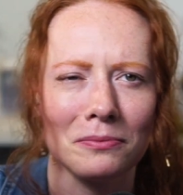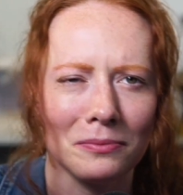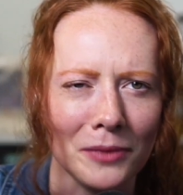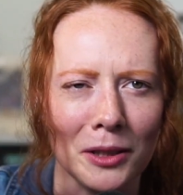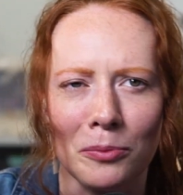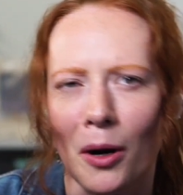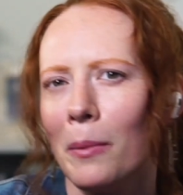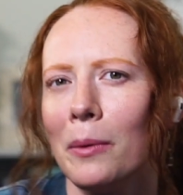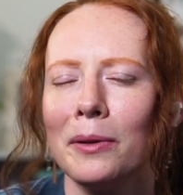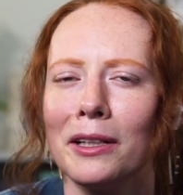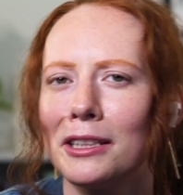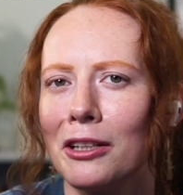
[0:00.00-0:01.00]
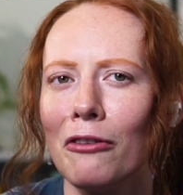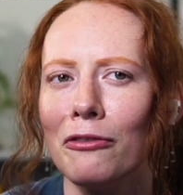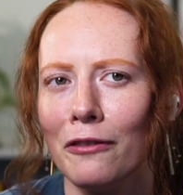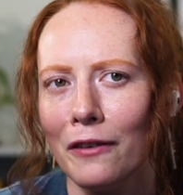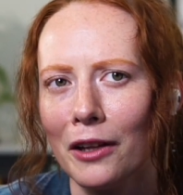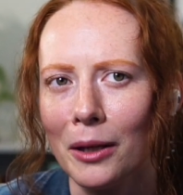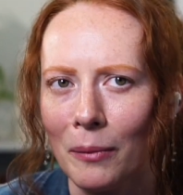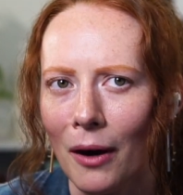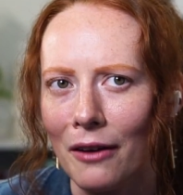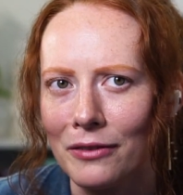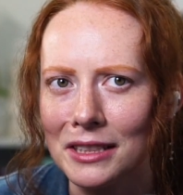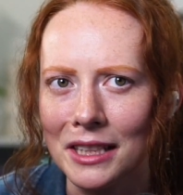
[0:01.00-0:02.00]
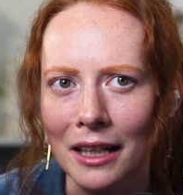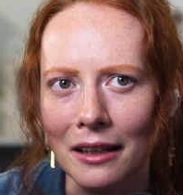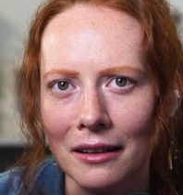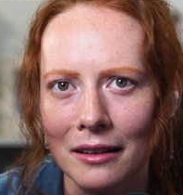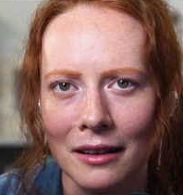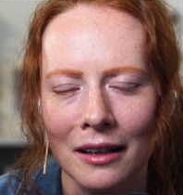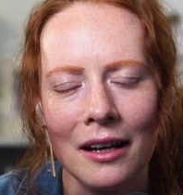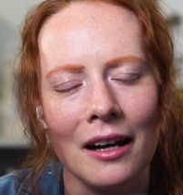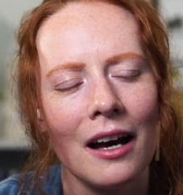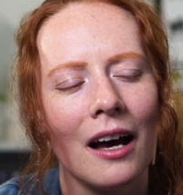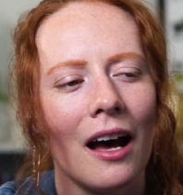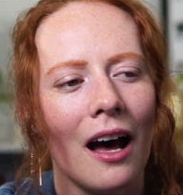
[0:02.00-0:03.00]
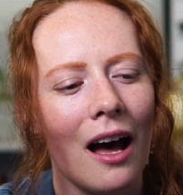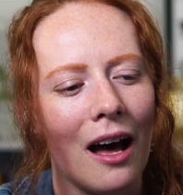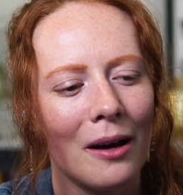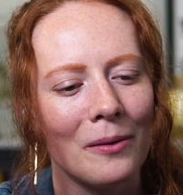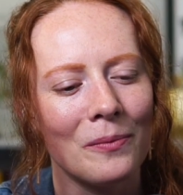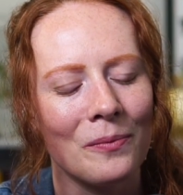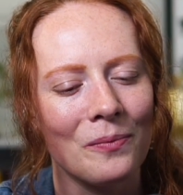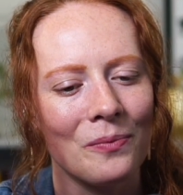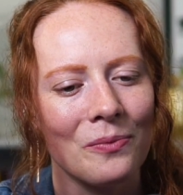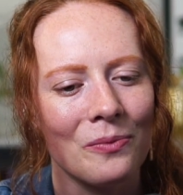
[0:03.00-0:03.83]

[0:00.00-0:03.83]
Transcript: that's probably a self fulfilling prophecy. Hmm. Um,